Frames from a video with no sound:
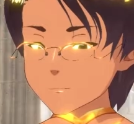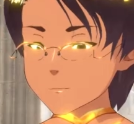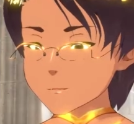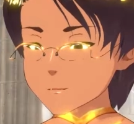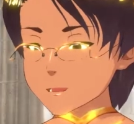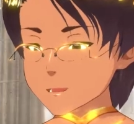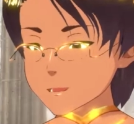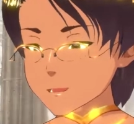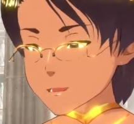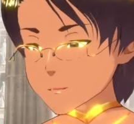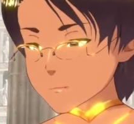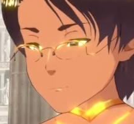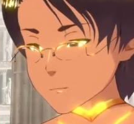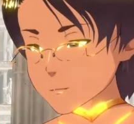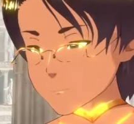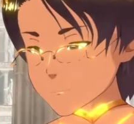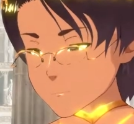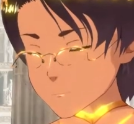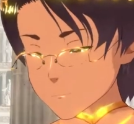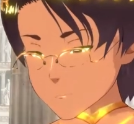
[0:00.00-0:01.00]
thought they would
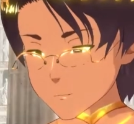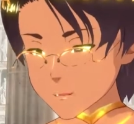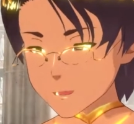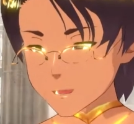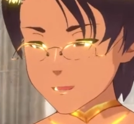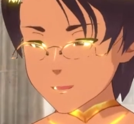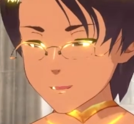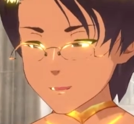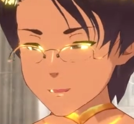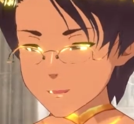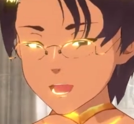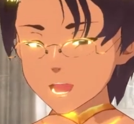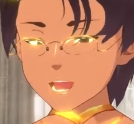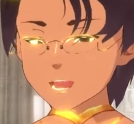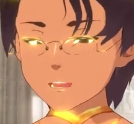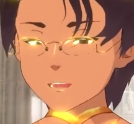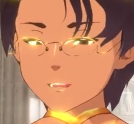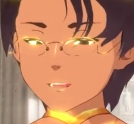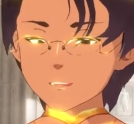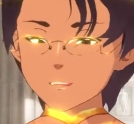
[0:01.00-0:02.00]
ever want.
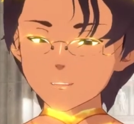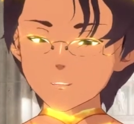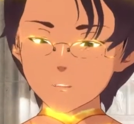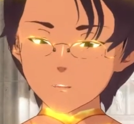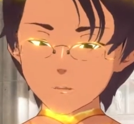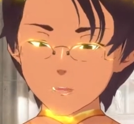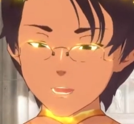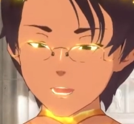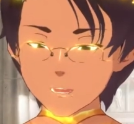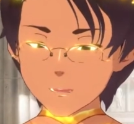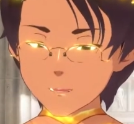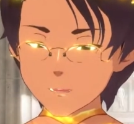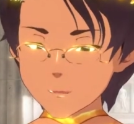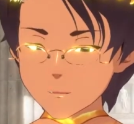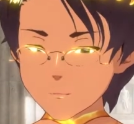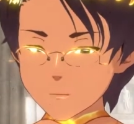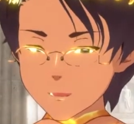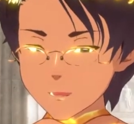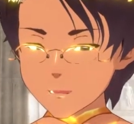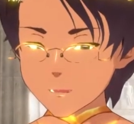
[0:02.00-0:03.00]
And as for content
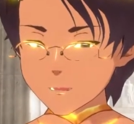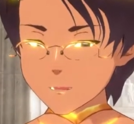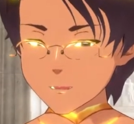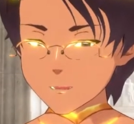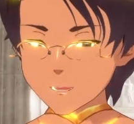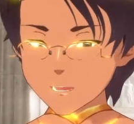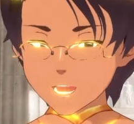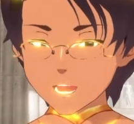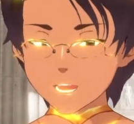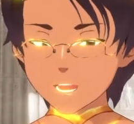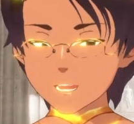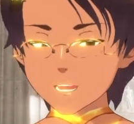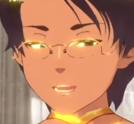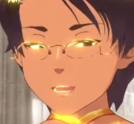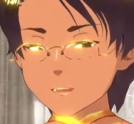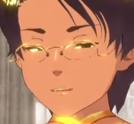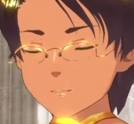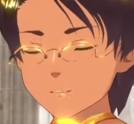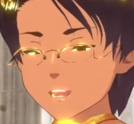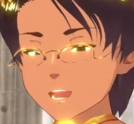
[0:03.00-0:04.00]
creators, they
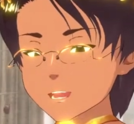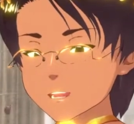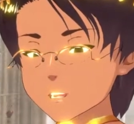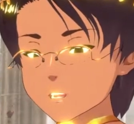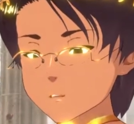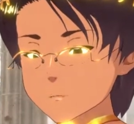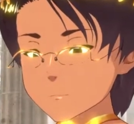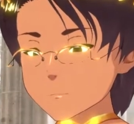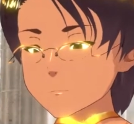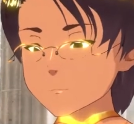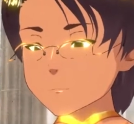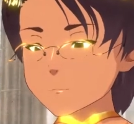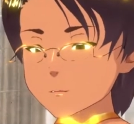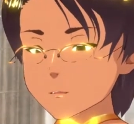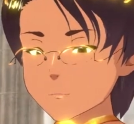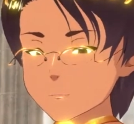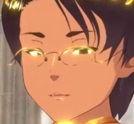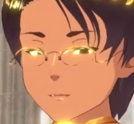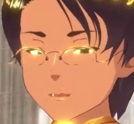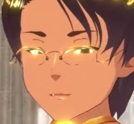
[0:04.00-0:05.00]
can find new people
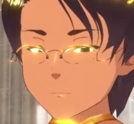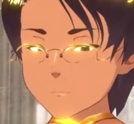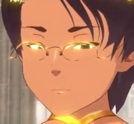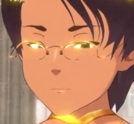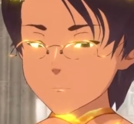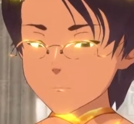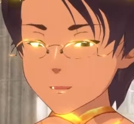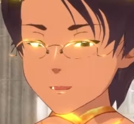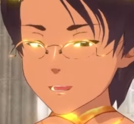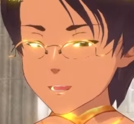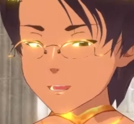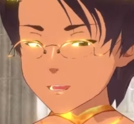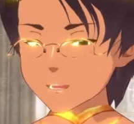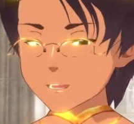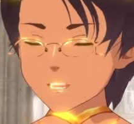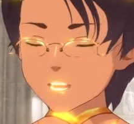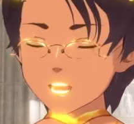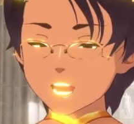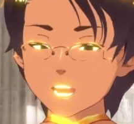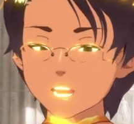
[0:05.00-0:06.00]
to mingle
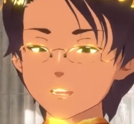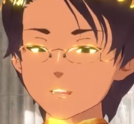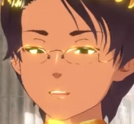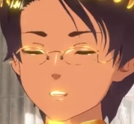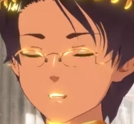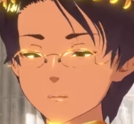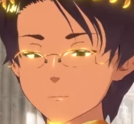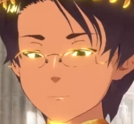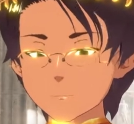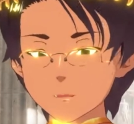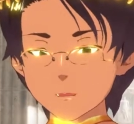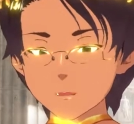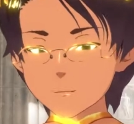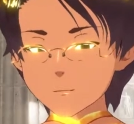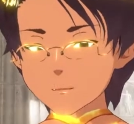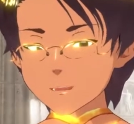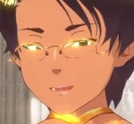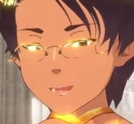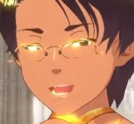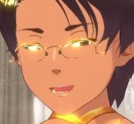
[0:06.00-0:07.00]
with, form
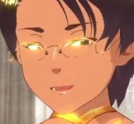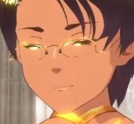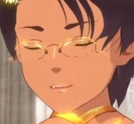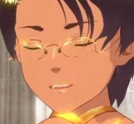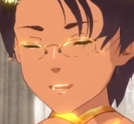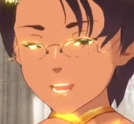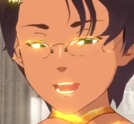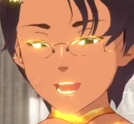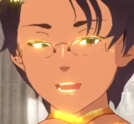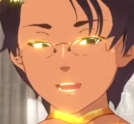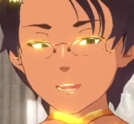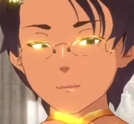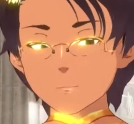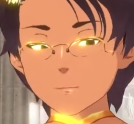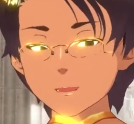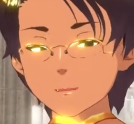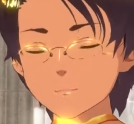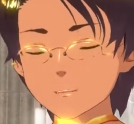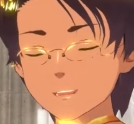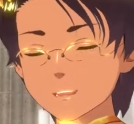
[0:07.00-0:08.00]
collabs, and hell,
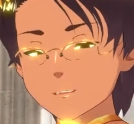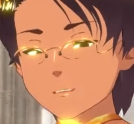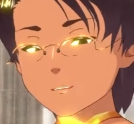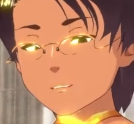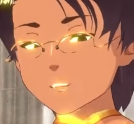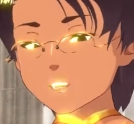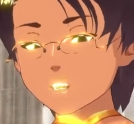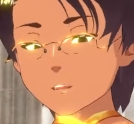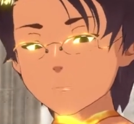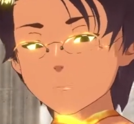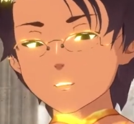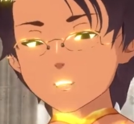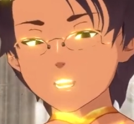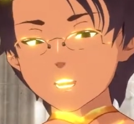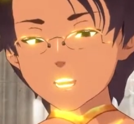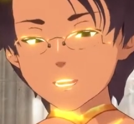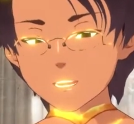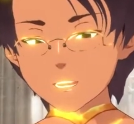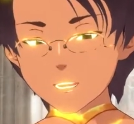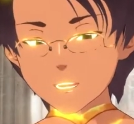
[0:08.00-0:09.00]
maybe even form
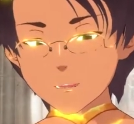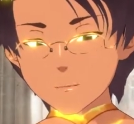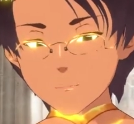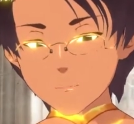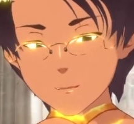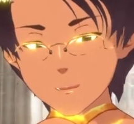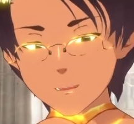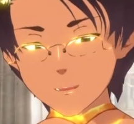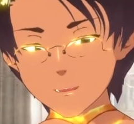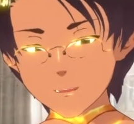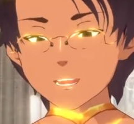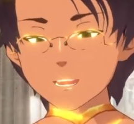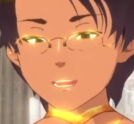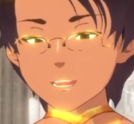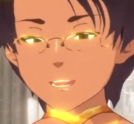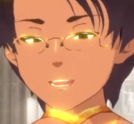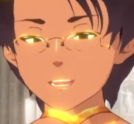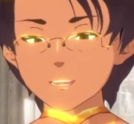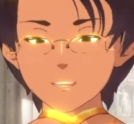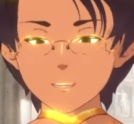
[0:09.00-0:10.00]
friendships.
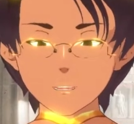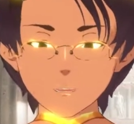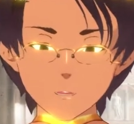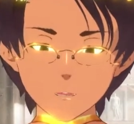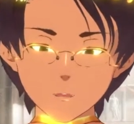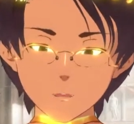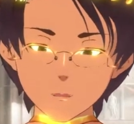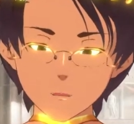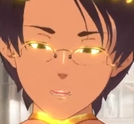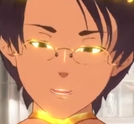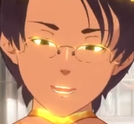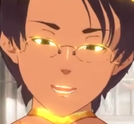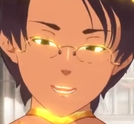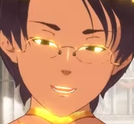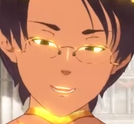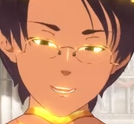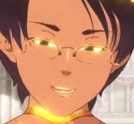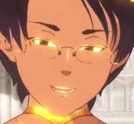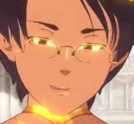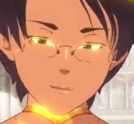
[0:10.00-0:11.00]
That's the whole
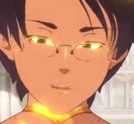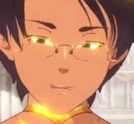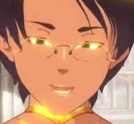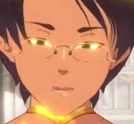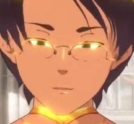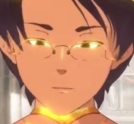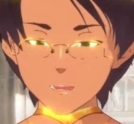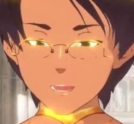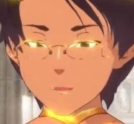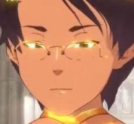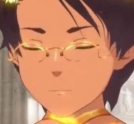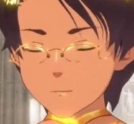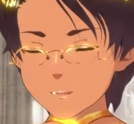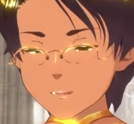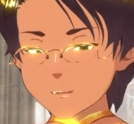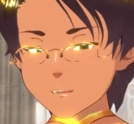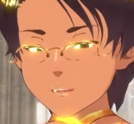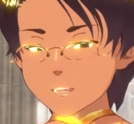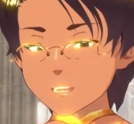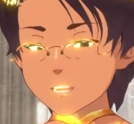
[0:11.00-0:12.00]
idea of how networking
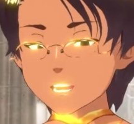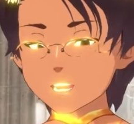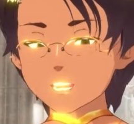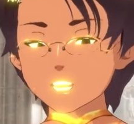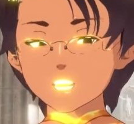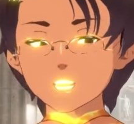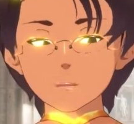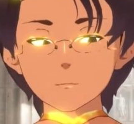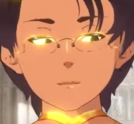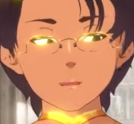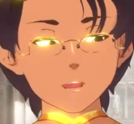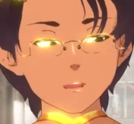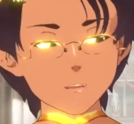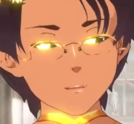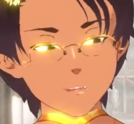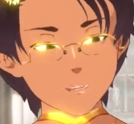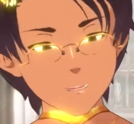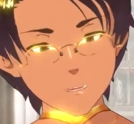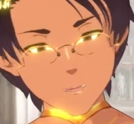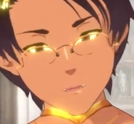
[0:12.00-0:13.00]
threads are
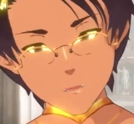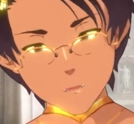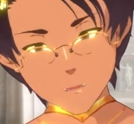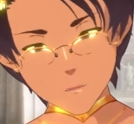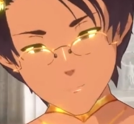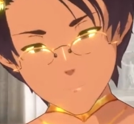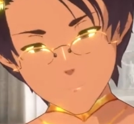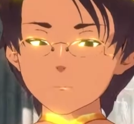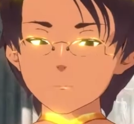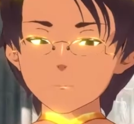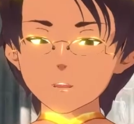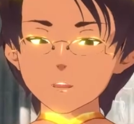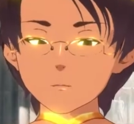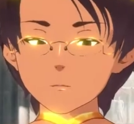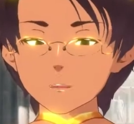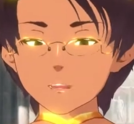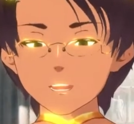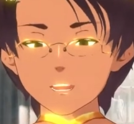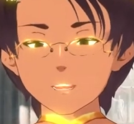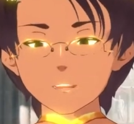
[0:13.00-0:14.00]
supposed to go. But
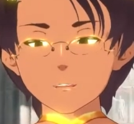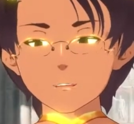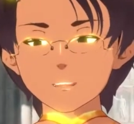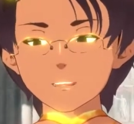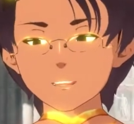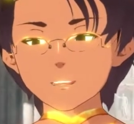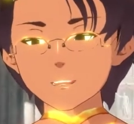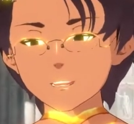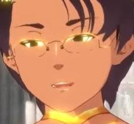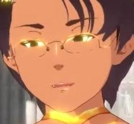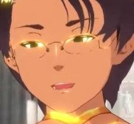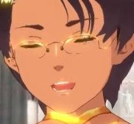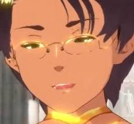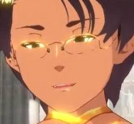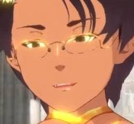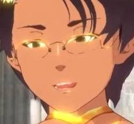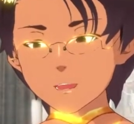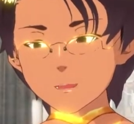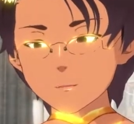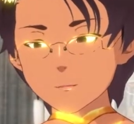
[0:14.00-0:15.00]
we all really know how
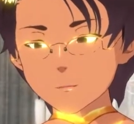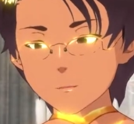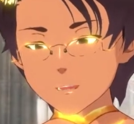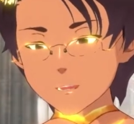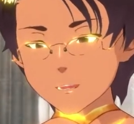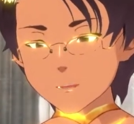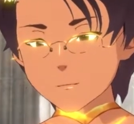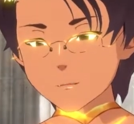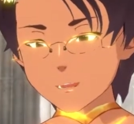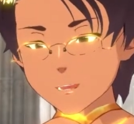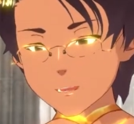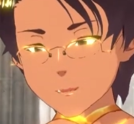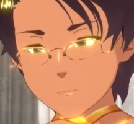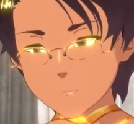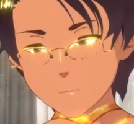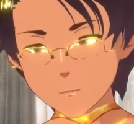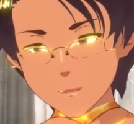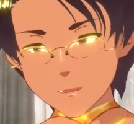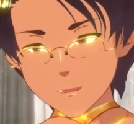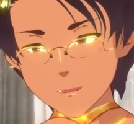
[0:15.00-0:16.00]
networking threads
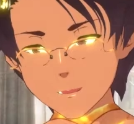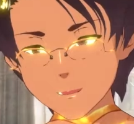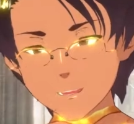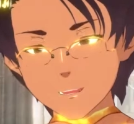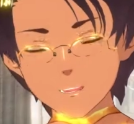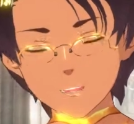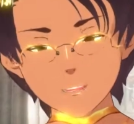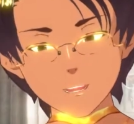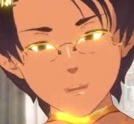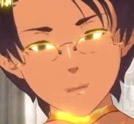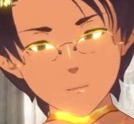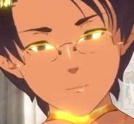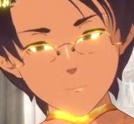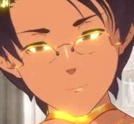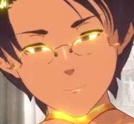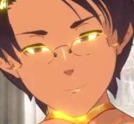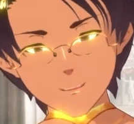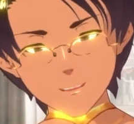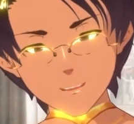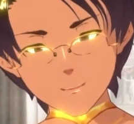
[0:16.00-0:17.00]
work, don't
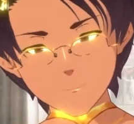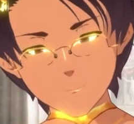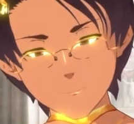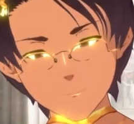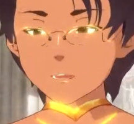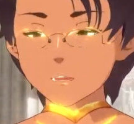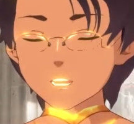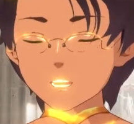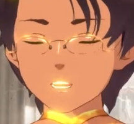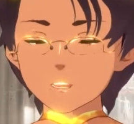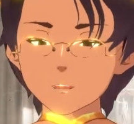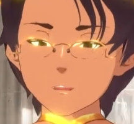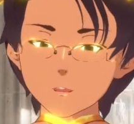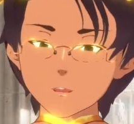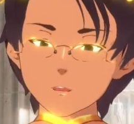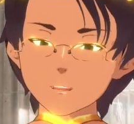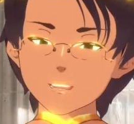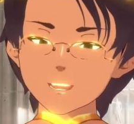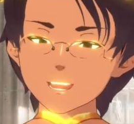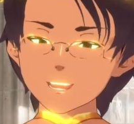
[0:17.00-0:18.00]
we? The
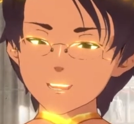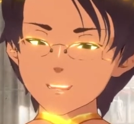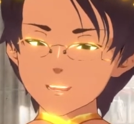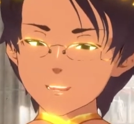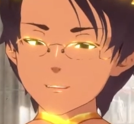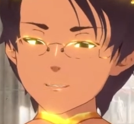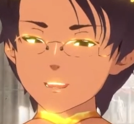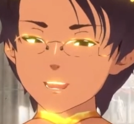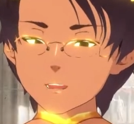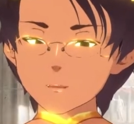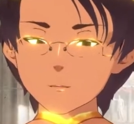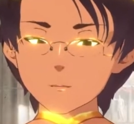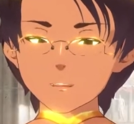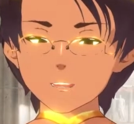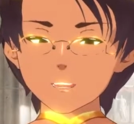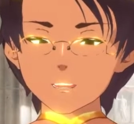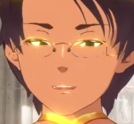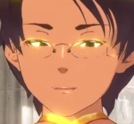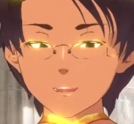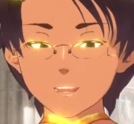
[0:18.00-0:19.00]
whole idea of
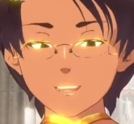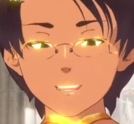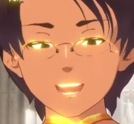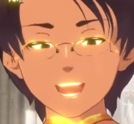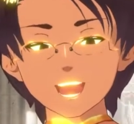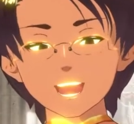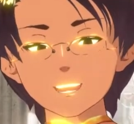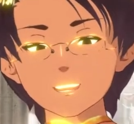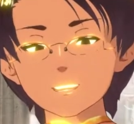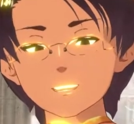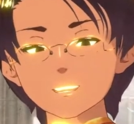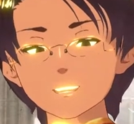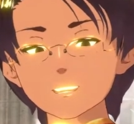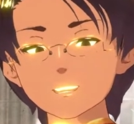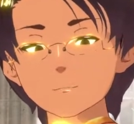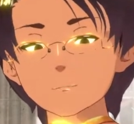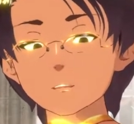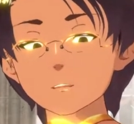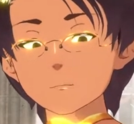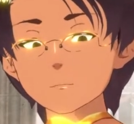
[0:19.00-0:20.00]
networking threads actually
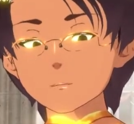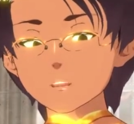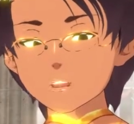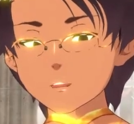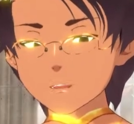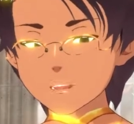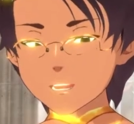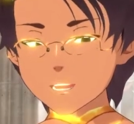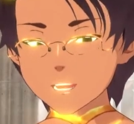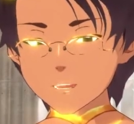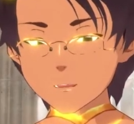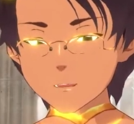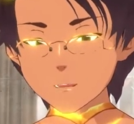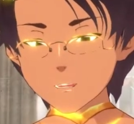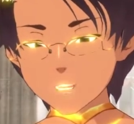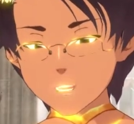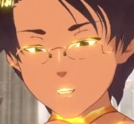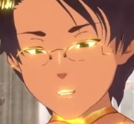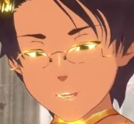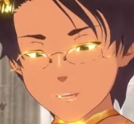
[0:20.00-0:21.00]
promoting other
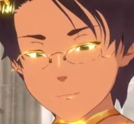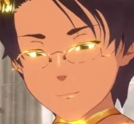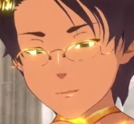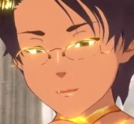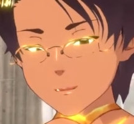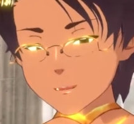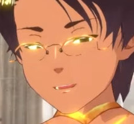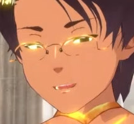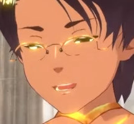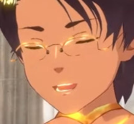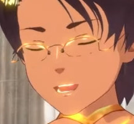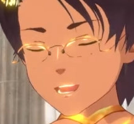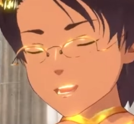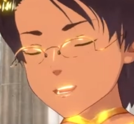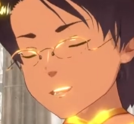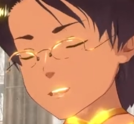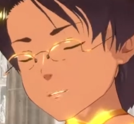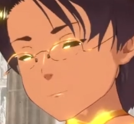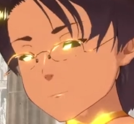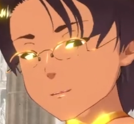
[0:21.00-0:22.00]
streamers
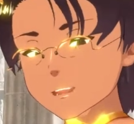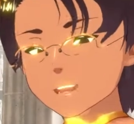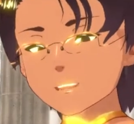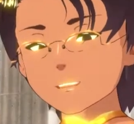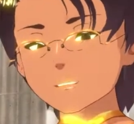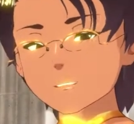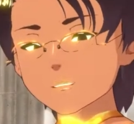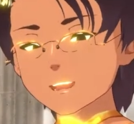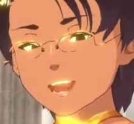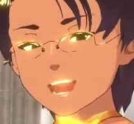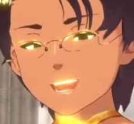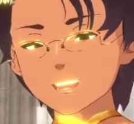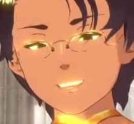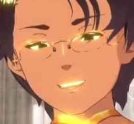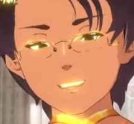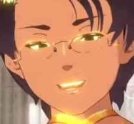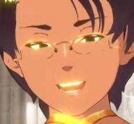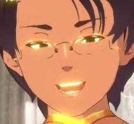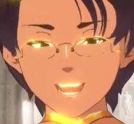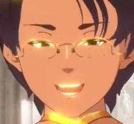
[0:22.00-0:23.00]
is a big fat
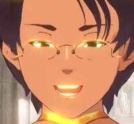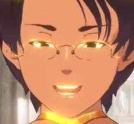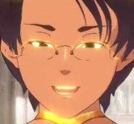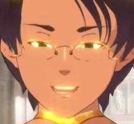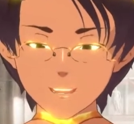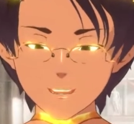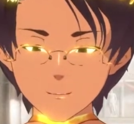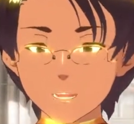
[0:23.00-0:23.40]
lie.